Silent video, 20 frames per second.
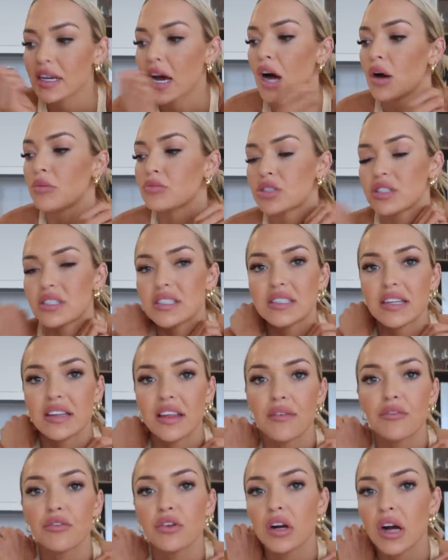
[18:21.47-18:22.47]
um, just to see
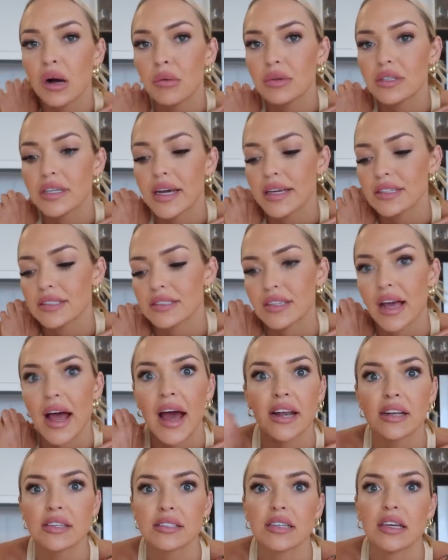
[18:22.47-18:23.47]
them for a couple of days because I
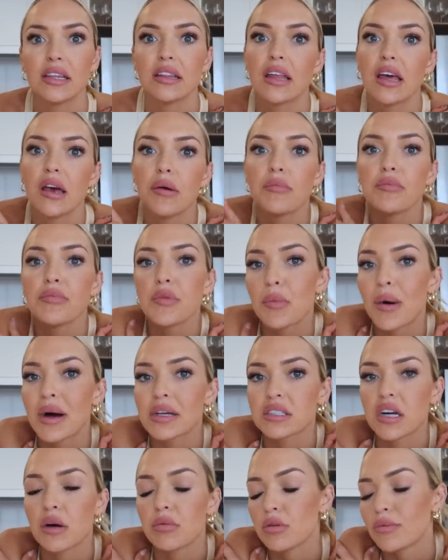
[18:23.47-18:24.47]
hadn't seen them the
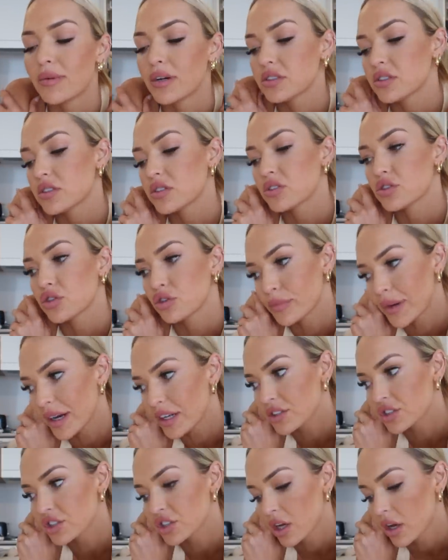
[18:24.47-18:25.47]
past couple of months too
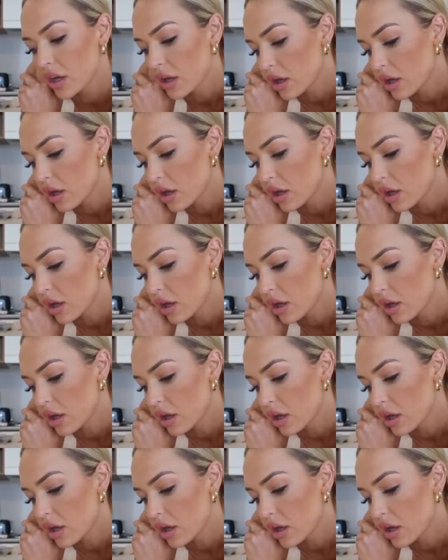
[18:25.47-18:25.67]
much.